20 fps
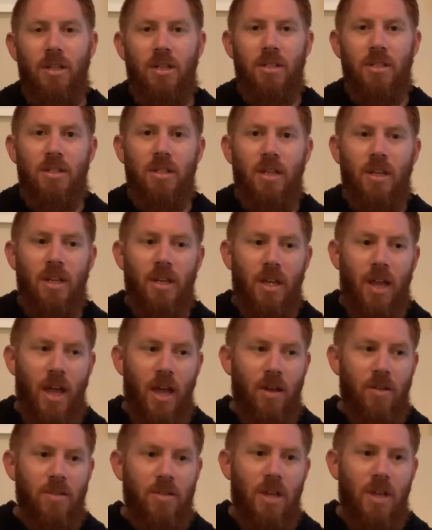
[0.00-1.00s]
into the
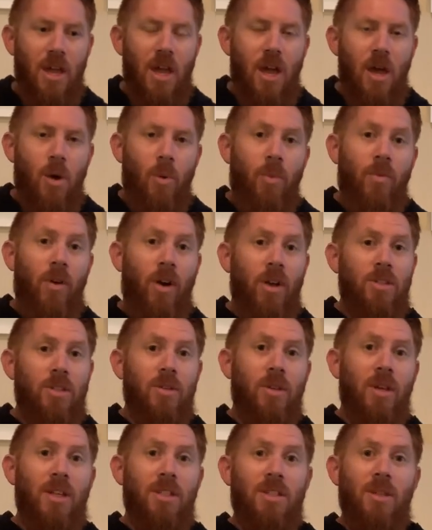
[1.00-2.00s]
account. We've
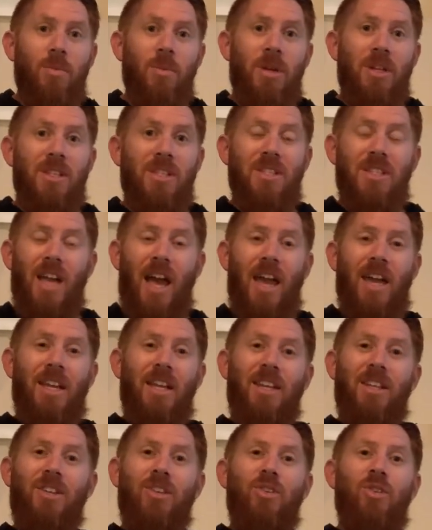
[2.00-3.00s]
also got some
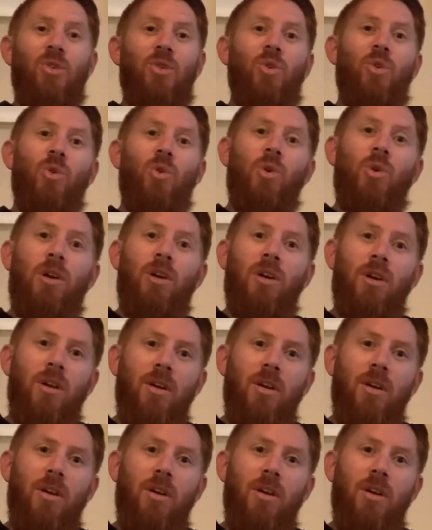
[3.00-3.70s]
exciting new